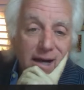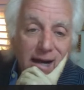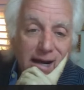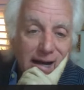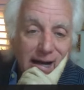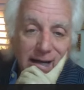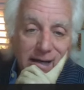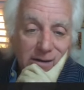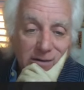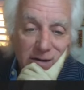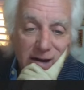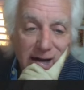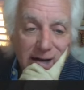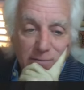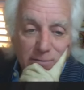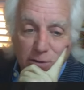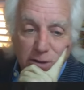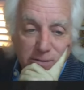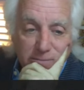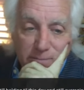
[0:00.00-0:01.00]
I
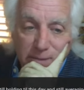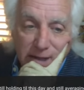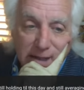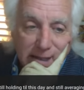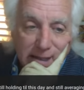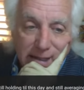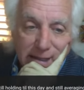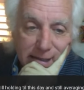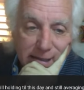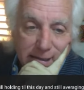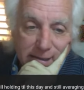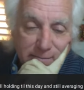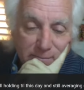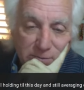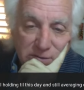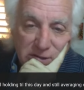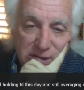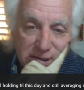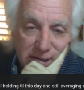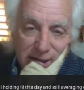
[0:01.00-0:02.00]
wouldn't buy
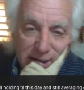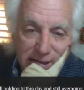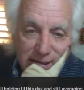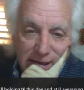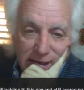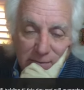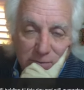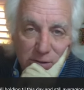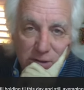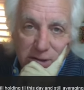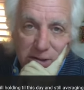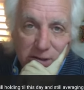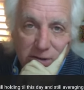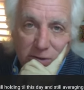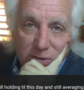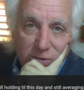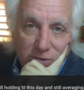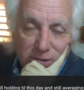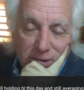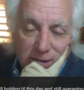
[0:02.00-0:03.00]
AMC and I wouldn't
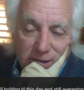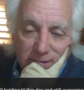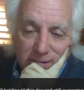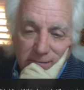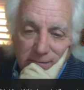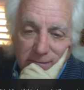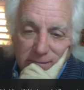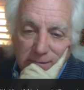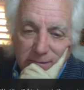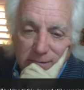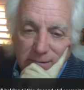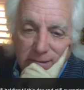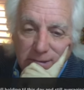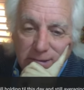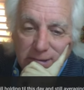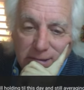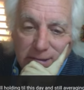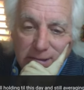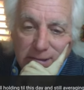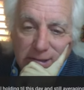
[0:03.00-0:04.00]
hold it.
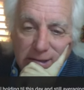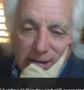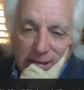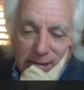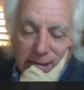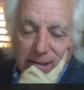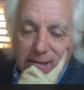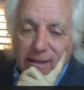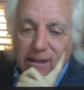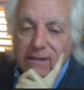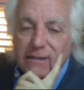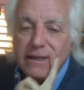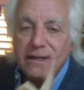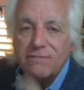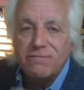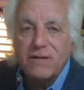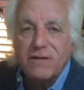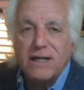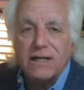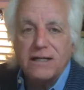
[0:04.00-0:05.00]
I think
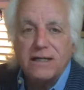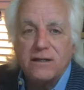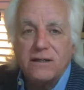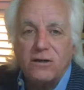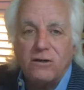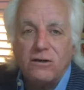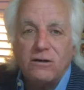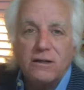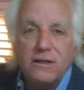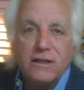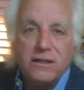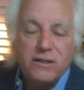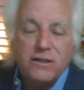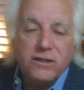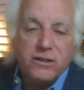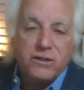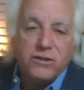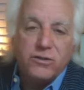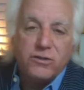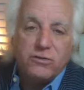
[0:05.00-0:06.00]
they've got it all under
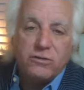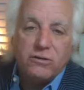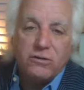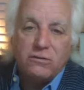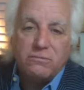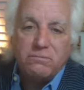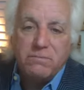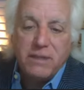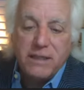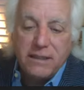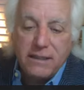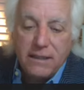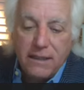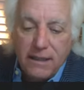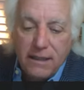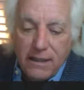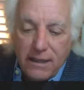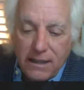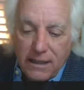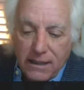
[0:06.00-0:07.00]
control. But
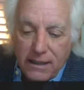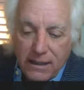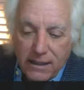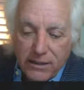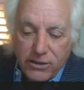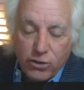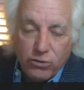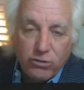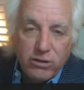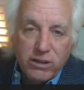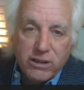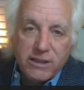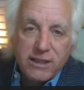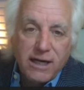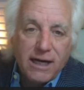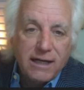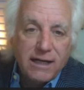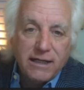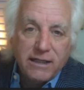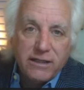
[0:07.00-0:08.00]
George
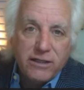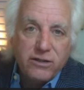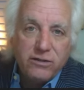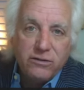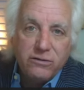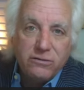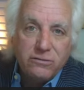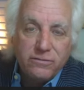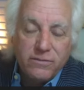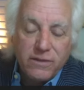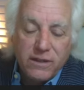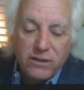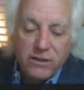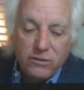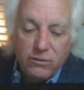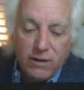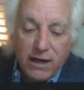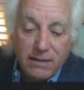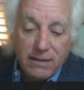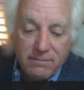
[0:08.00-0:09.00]
Donahue,
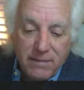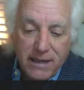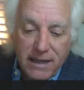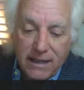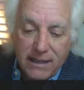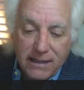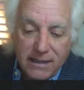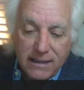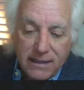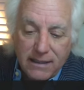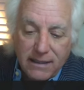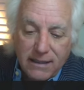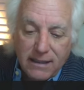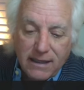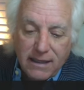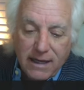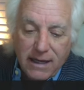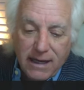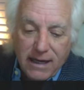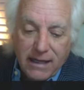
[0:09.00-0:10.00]
who I met
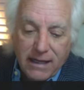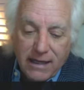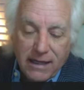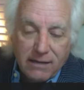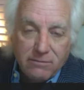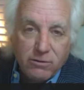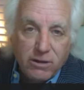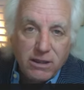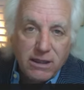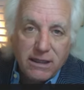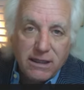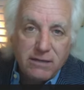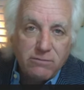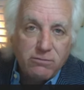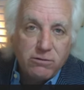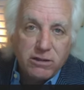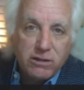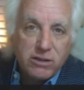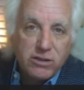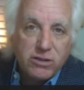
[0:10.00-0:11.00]
and I really
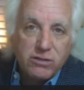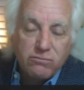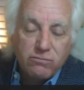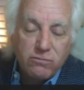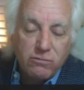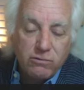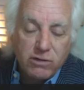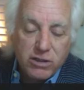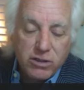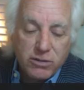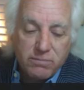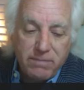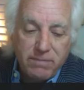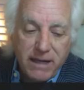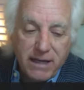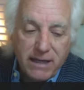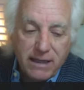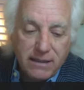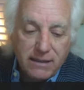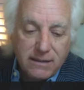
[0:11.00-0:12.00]

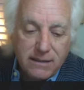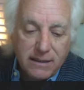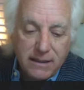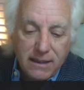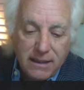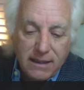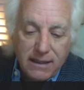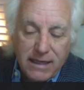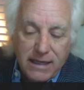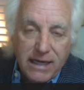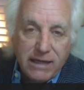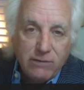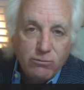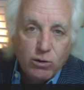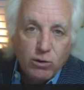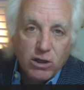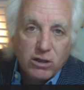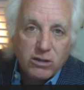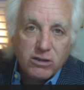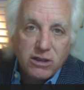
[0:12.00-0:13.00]
respect, he
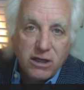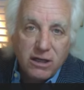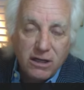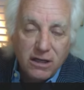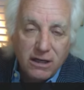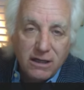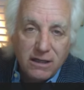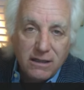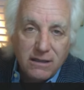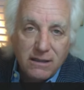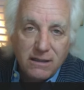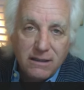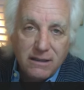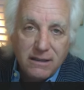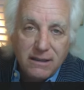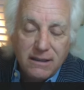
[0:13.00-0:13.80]
works hard.